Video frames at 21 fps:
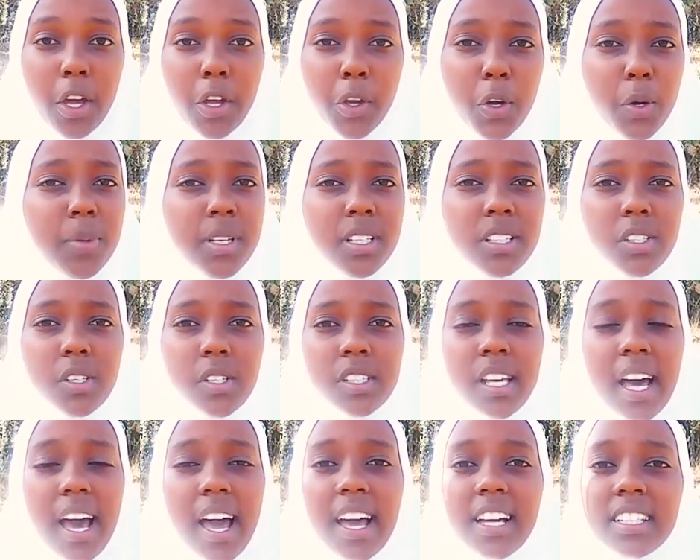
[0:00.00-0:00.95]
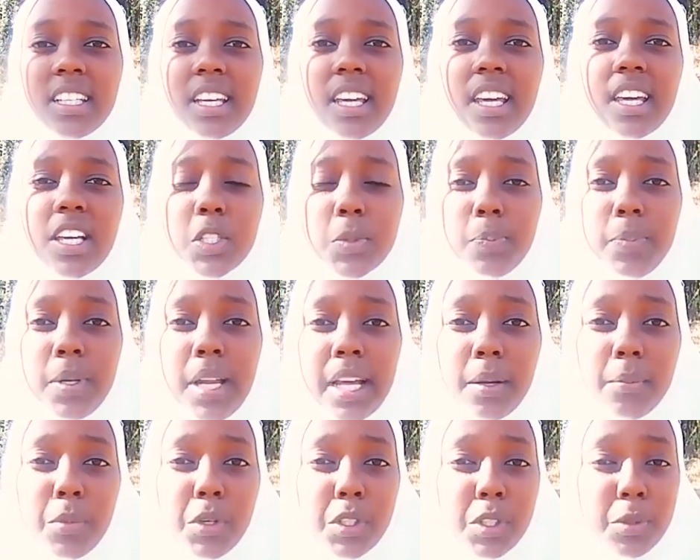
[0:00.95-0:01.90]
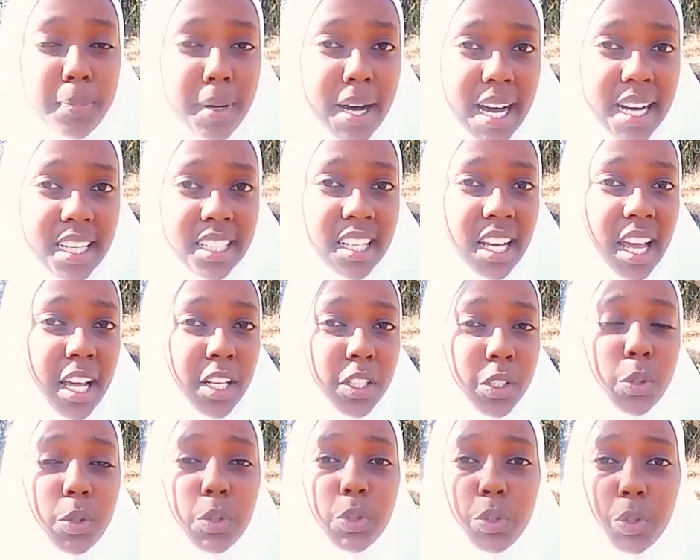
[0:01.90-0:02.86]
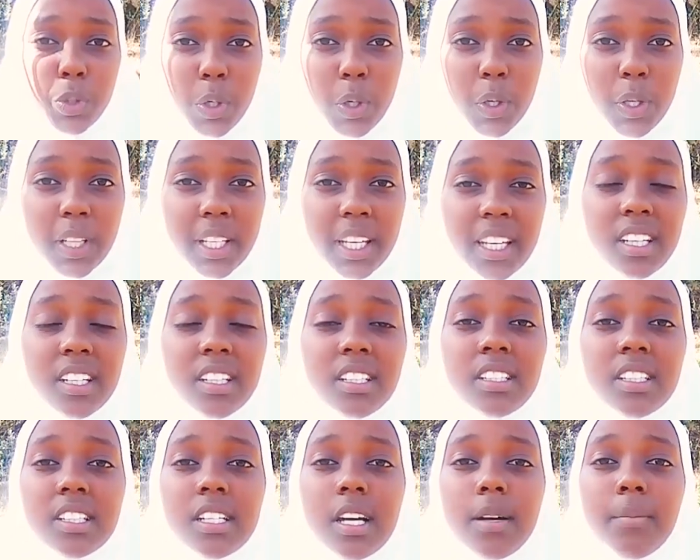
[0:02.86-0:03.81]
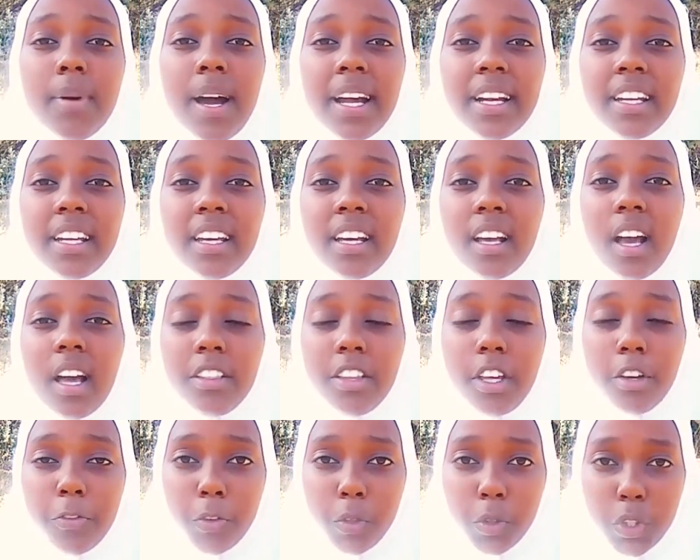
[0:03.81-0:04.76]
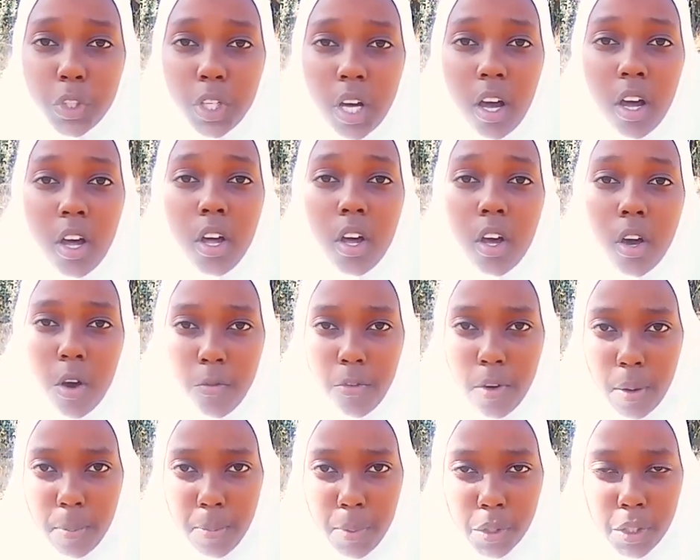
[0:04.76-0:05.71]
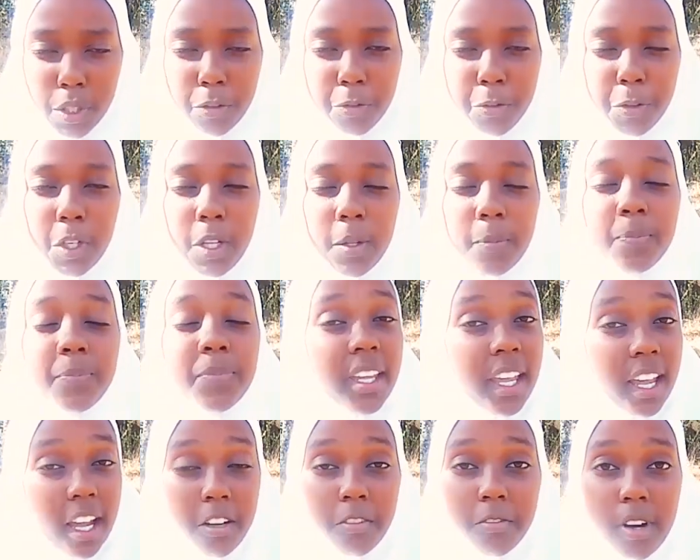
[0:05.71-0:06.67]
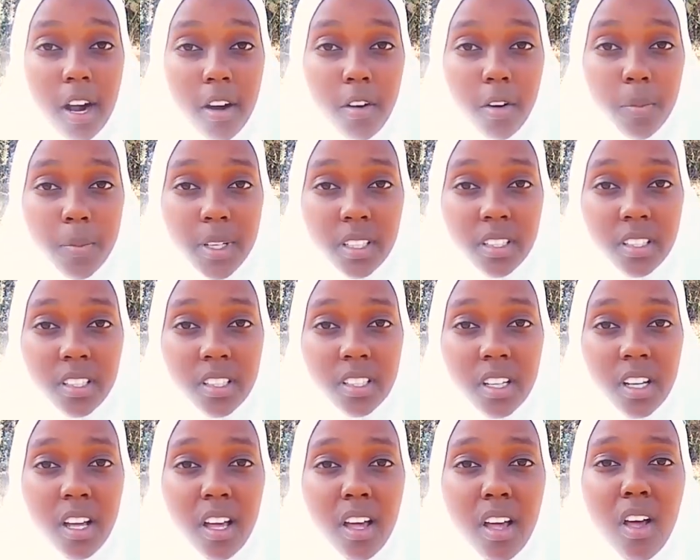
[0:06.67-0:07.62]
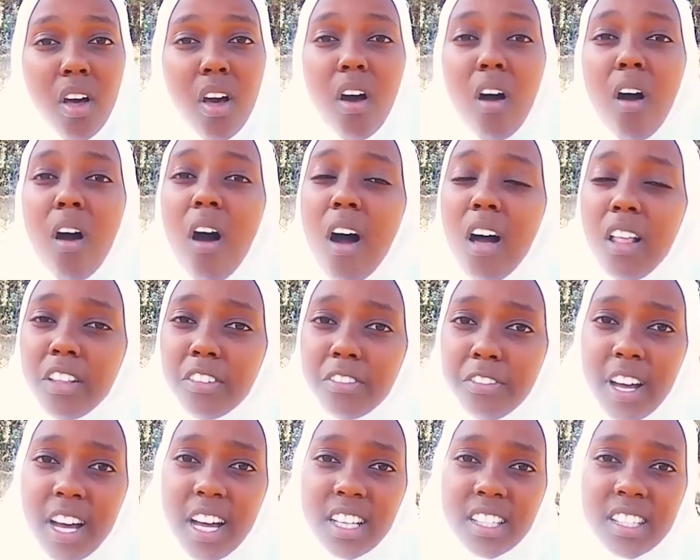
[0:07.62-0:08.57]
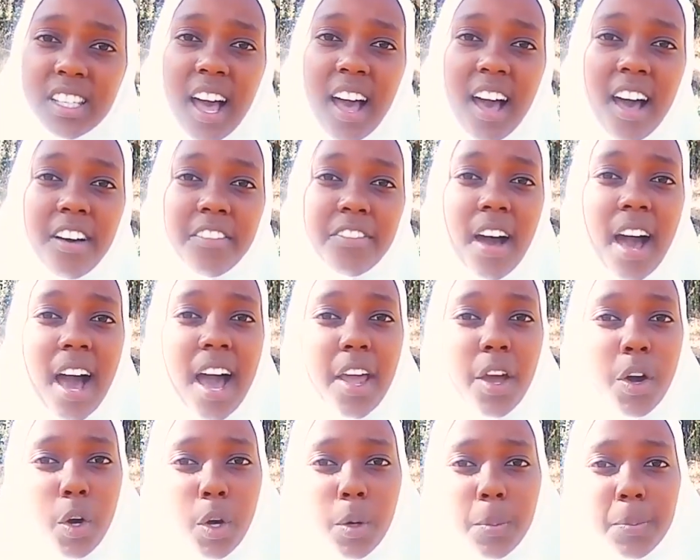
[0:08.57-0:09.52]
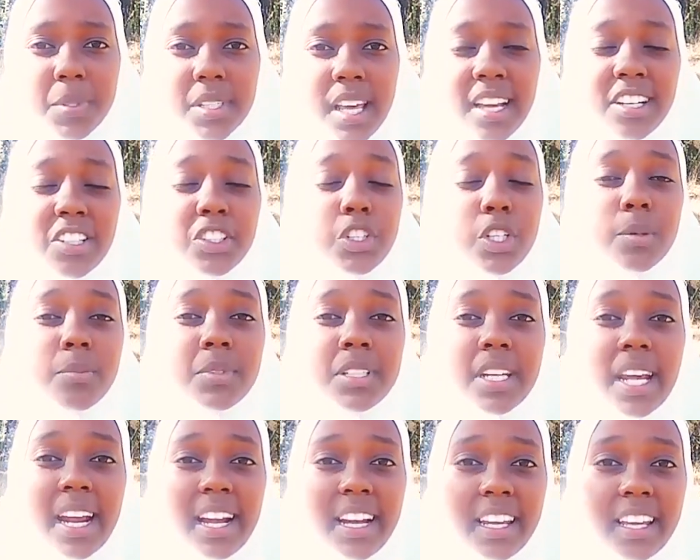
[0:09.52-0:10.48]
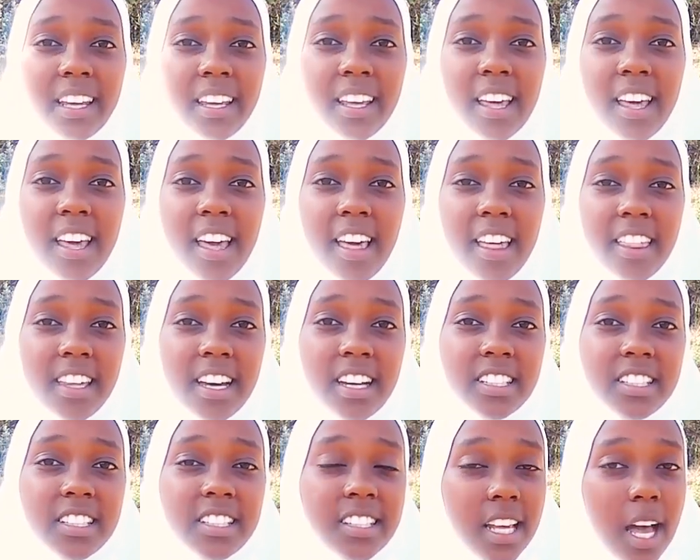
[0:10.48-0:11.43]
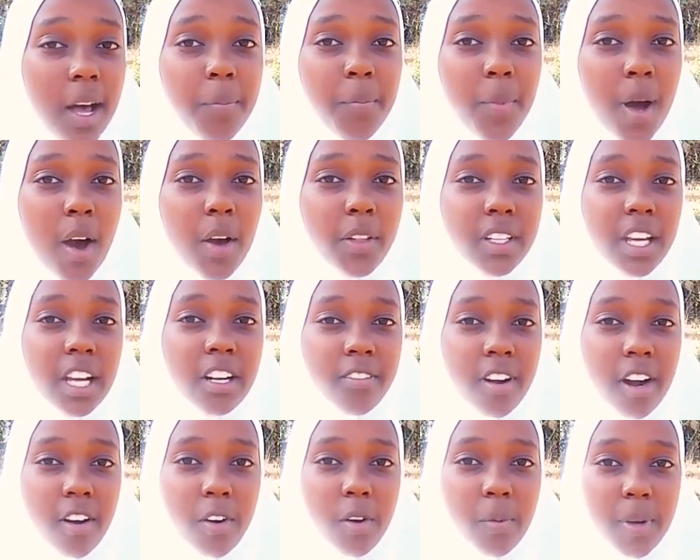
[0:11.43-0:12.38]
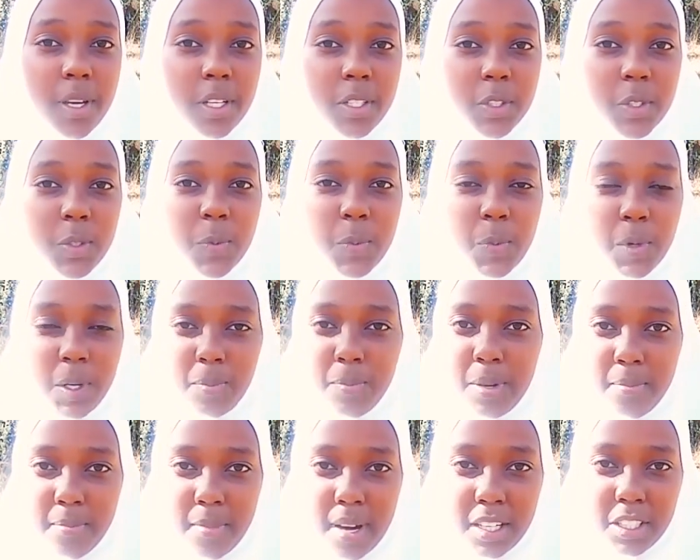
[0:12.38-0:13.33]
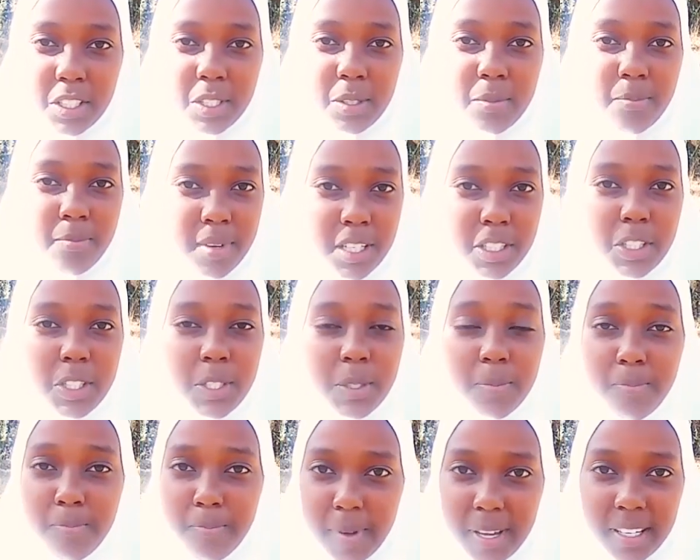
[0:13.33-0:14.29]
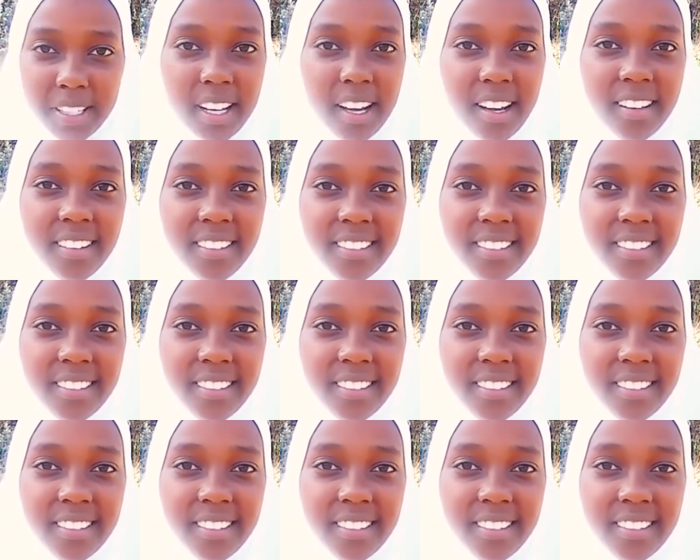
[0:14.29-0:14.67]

Human society is playing both bad and good role in determining the future of our beautiful environment. All of us have high hopes and dream daily that somehow the environment will be much, much better.